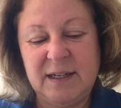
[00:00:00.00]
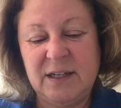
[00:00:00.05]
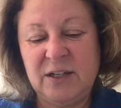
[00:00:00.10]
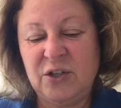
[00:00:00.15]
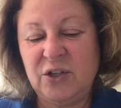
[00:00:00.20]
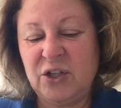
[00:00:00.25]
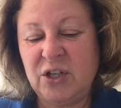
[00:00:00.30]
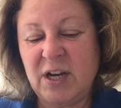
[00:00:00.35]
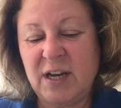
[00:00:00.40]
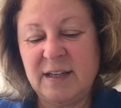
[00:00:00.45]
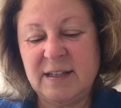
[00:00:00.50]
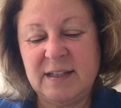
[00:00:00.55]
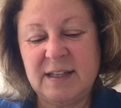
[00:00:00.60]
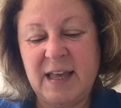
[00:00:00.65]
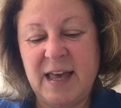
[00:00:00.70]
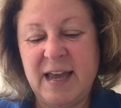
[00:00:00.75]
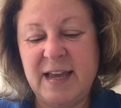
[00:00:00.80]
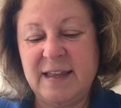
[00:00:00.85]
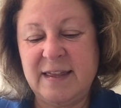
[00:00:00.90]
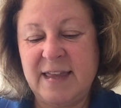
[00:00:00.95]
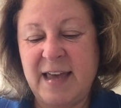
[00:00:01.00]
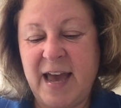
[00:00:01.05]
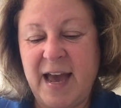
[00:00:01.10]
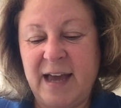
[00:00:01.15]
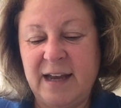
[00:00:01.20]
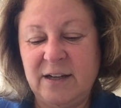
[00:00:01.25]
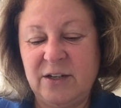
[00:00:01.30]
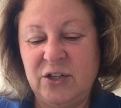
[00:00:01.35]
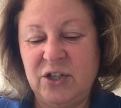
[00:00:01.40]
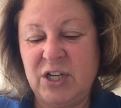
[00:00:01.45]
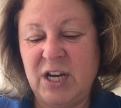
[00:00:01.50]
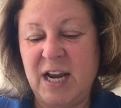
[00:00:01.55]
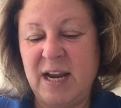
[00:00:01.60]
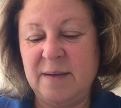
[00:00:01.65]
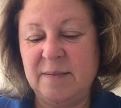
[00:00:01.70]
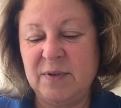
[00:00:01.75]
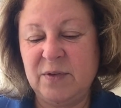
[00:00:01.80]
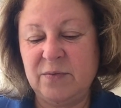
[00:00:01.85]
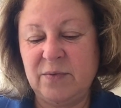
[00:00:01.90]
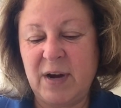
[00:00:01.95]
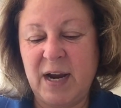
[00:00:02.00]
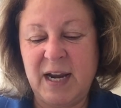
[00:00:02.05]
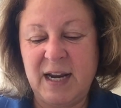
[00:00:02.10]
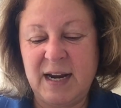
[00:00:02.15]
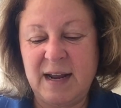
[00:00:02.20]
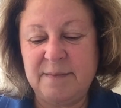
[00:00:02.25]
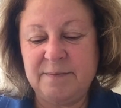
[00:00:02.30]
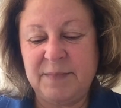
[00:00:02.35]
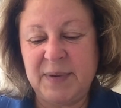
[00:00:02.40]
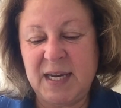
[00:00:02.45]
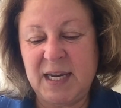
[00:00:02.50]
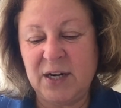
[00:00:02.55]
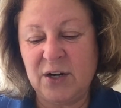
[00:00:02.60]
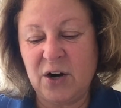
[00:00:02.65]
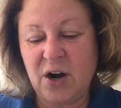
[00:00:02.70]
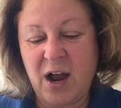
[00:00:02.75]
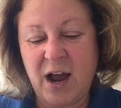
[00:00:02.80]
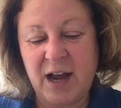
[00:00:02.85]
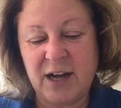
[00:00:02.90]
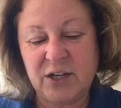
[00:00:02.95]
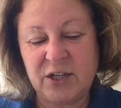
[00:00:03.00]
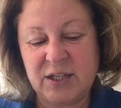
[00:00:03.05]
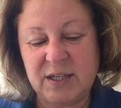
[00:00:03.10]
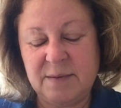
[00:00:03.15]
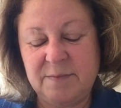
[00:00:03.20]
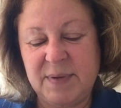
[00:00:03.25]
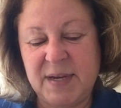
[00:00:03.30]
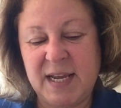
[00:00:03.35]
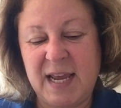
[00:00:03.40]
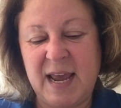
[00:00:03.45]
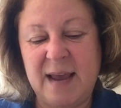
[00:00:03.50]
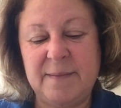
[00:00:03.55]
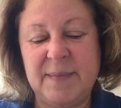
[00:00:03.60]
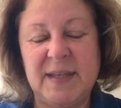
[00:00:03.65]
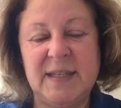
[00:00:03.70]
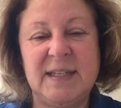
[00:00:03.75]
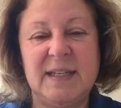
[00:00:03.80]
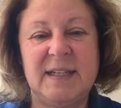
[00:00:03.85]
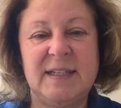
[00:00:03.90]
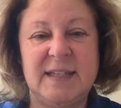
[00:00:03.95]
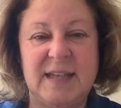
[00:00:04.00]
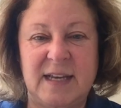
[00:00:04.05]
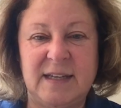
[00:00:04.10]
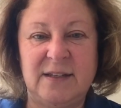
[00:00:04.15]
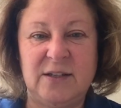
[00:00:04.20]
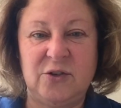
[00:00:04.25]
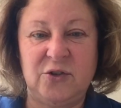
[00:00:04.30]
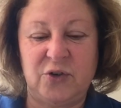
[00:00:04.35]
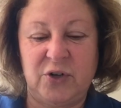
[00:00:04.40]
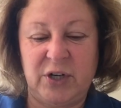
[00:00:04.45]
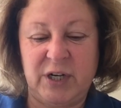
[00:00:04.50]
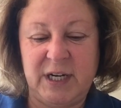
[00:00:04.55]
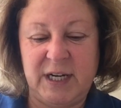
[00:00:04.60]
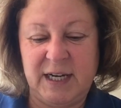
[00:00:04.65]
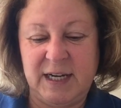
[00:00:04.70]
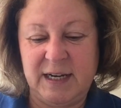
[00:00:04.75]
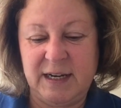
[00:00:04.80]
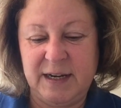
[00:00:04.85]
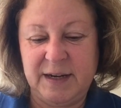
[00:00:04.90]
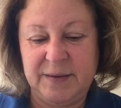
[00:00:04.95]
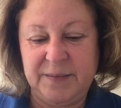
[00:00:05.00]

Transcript: Just like that, James Wright and Peter Hodgson became a success story.